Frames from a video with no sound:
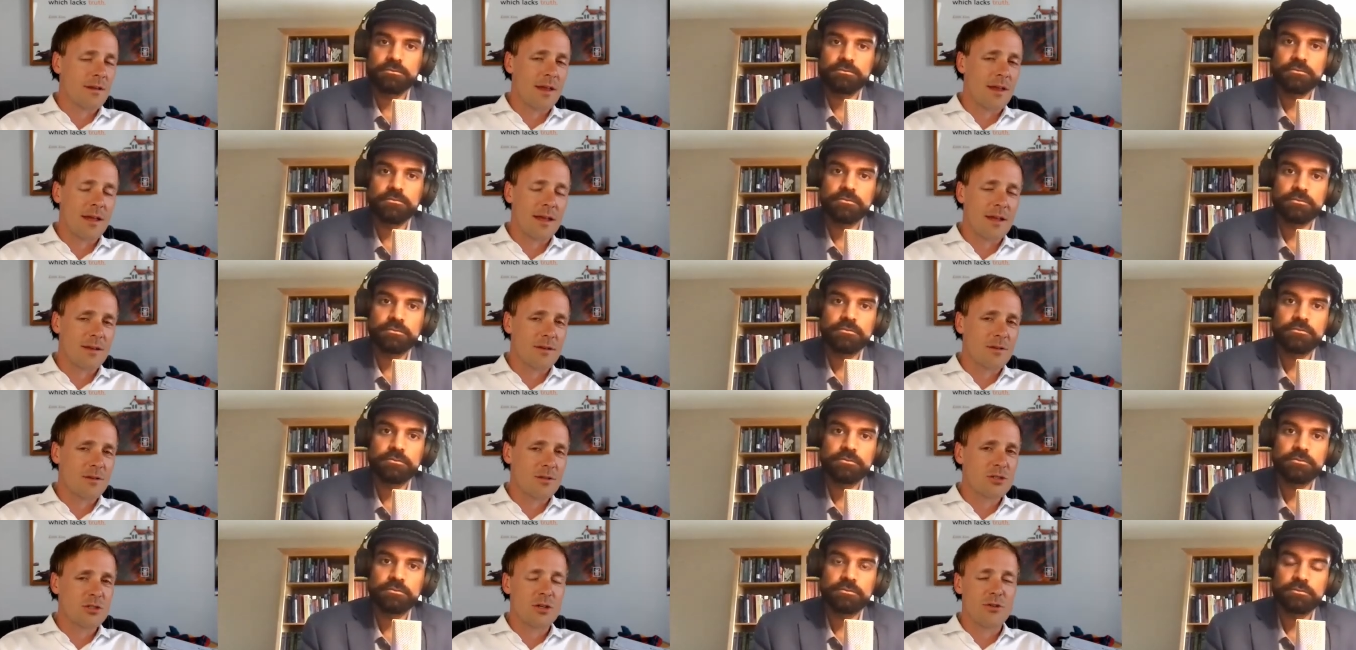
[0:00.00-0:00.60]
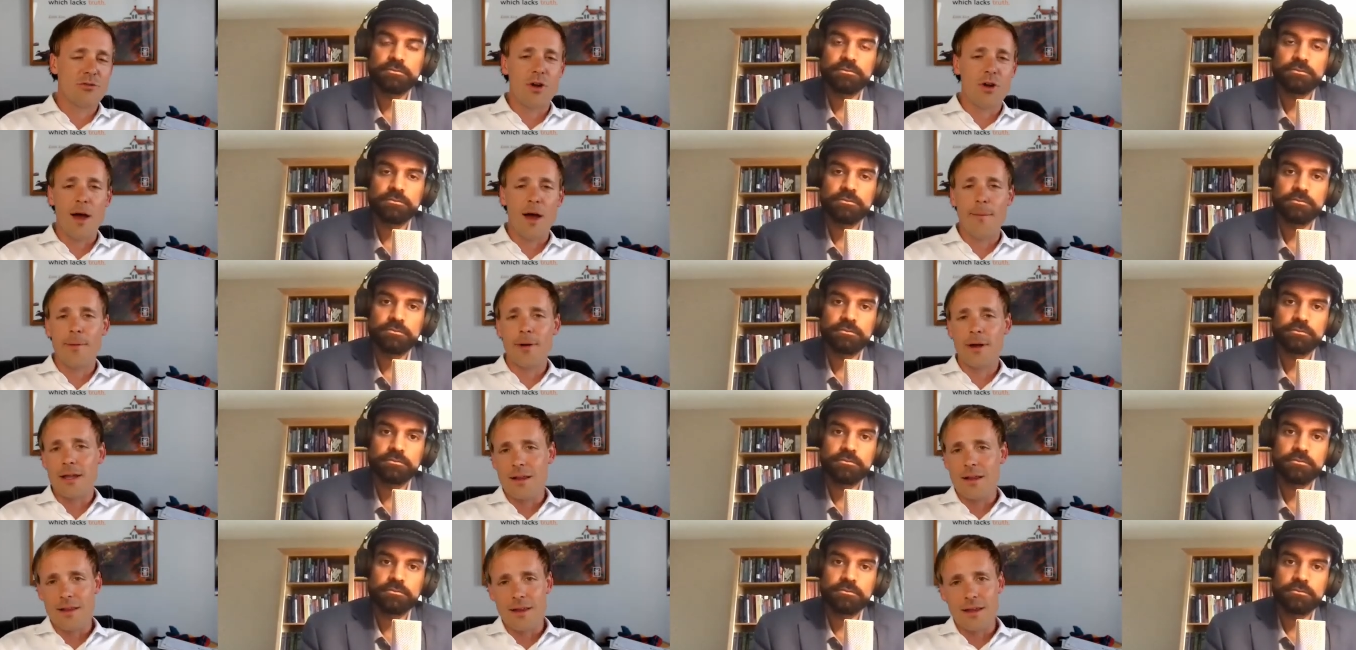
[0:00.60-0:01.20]
Speaker 1: Like, should
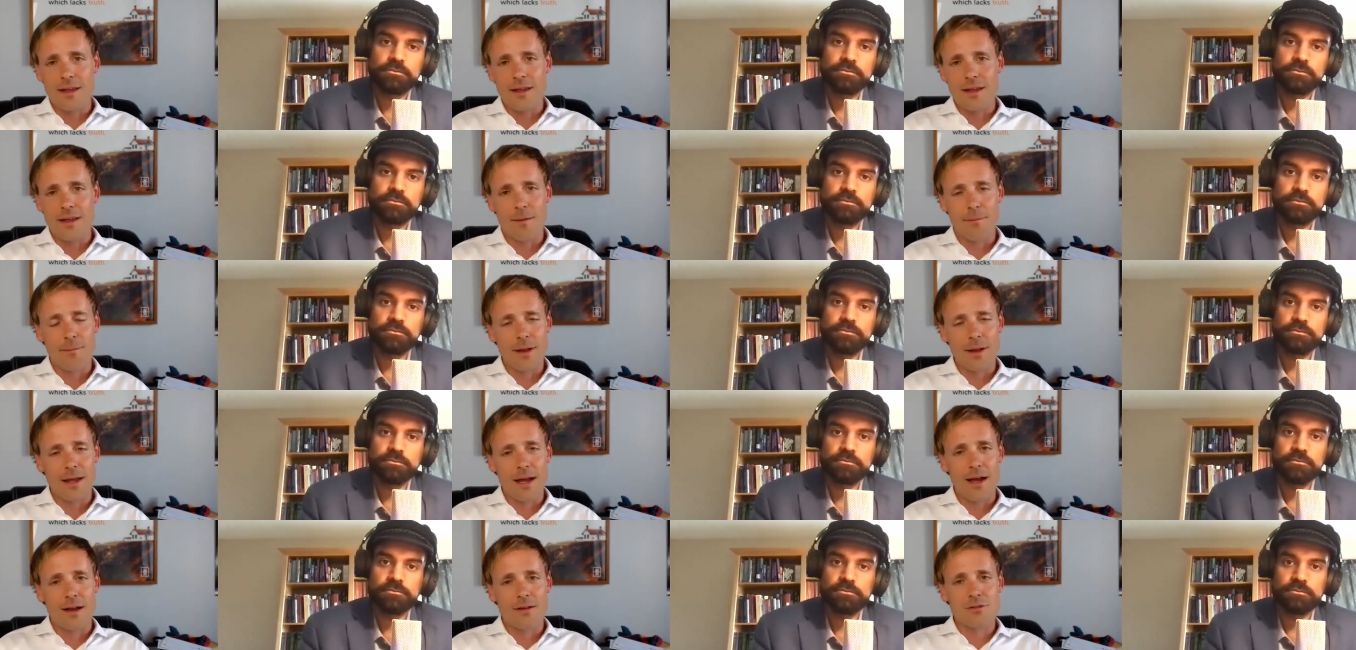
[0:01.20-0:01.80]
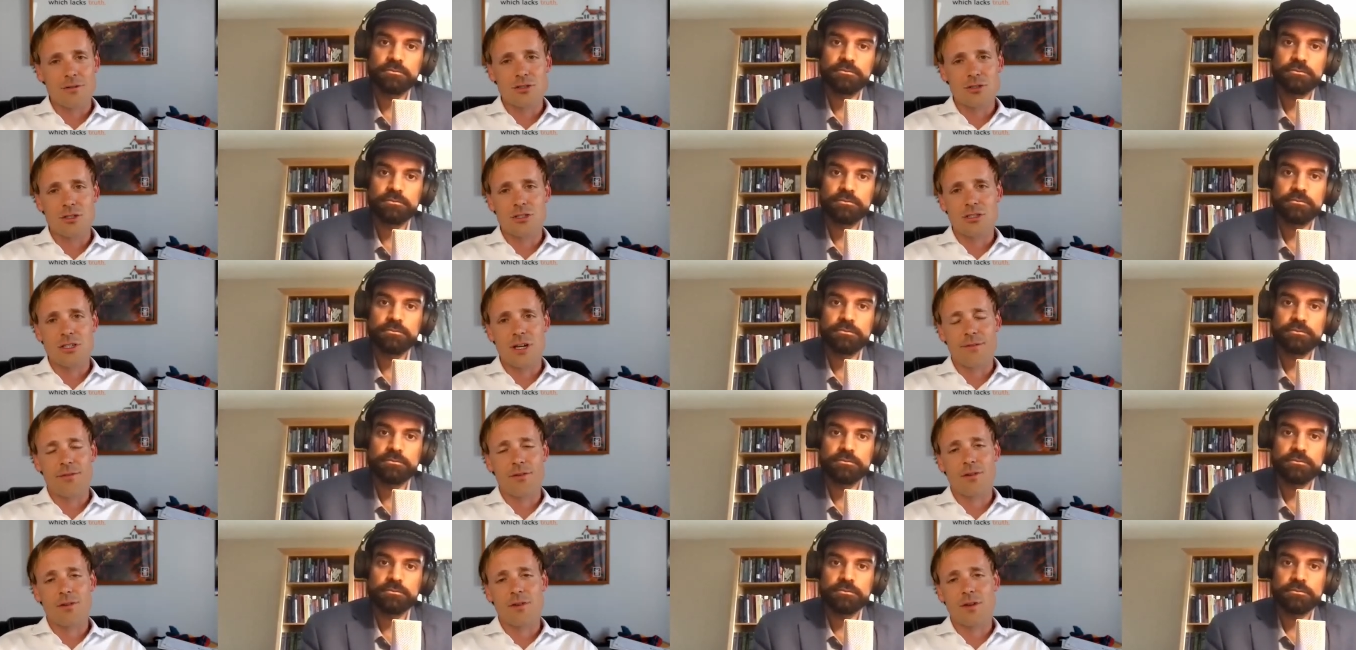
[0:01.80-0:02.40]
Robert E. Lee come down? Should
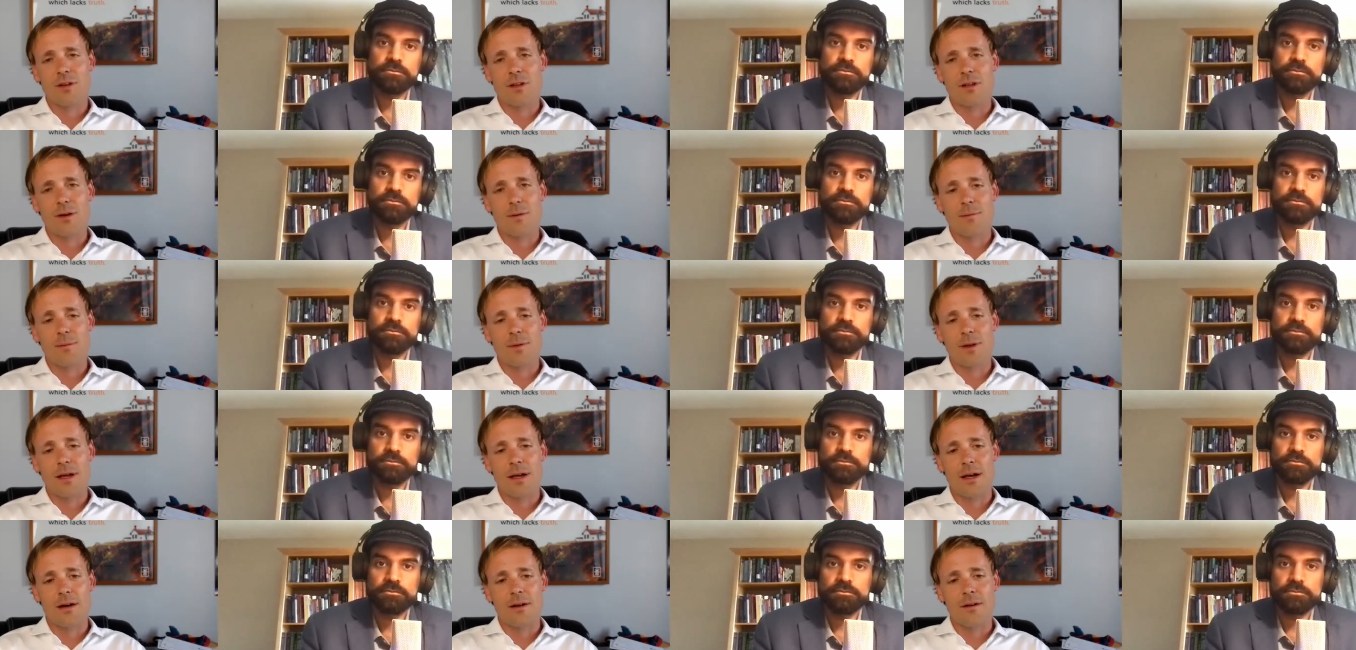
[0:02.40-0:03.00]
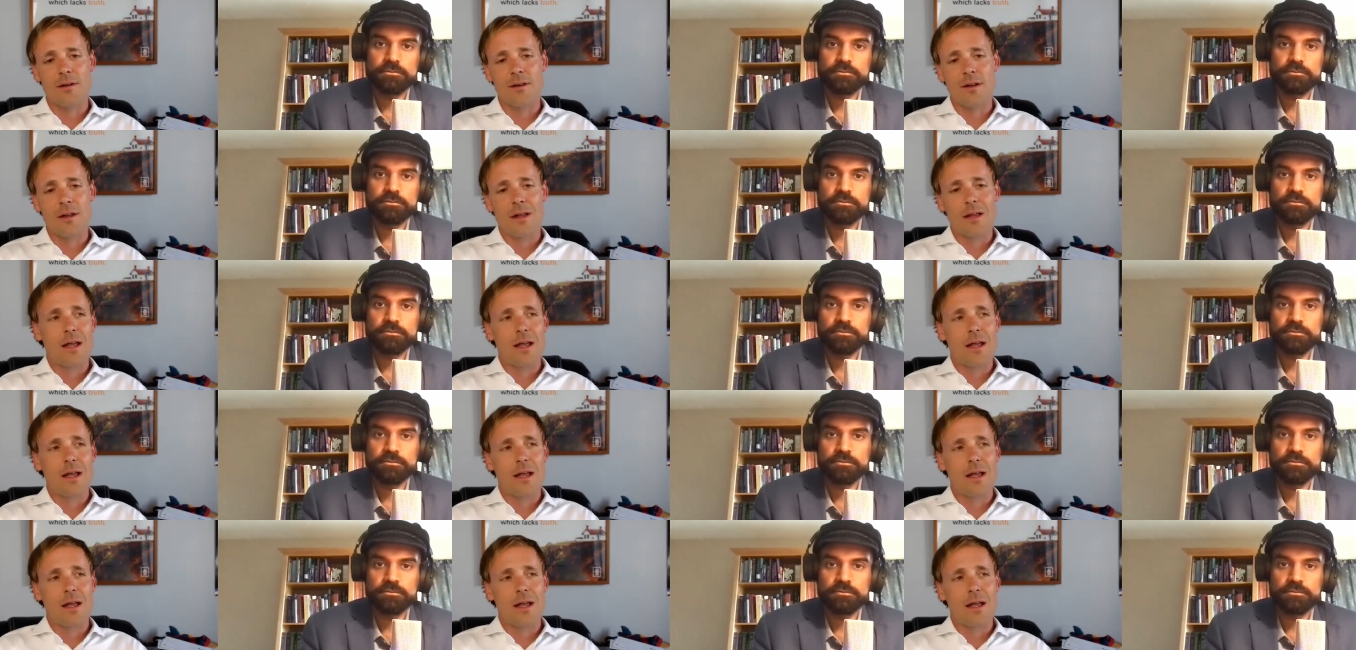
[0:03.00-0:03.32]
Jefferson come down?